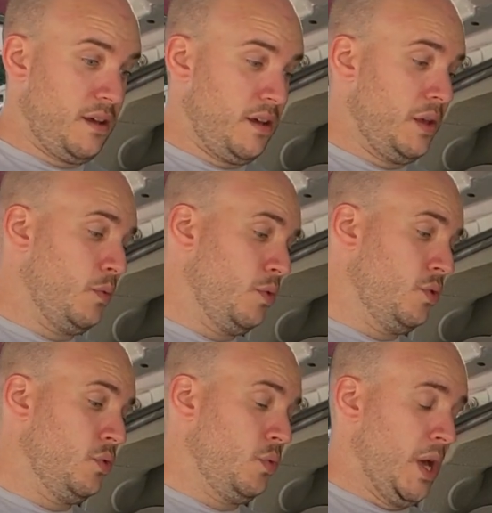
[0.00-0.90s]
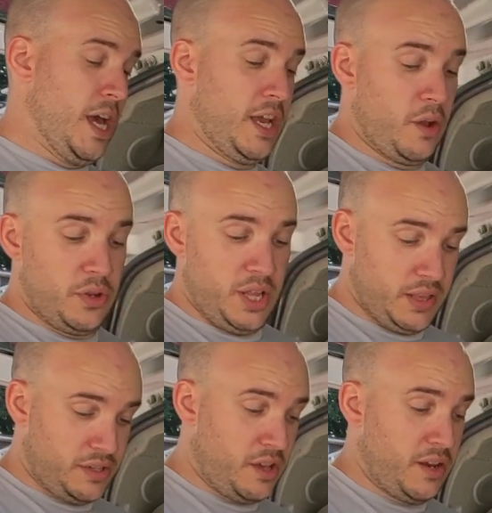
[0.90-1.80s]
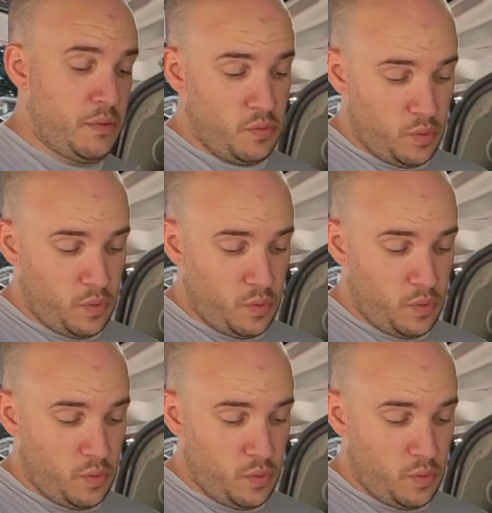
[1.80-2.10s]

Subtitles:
I will go and do the other side,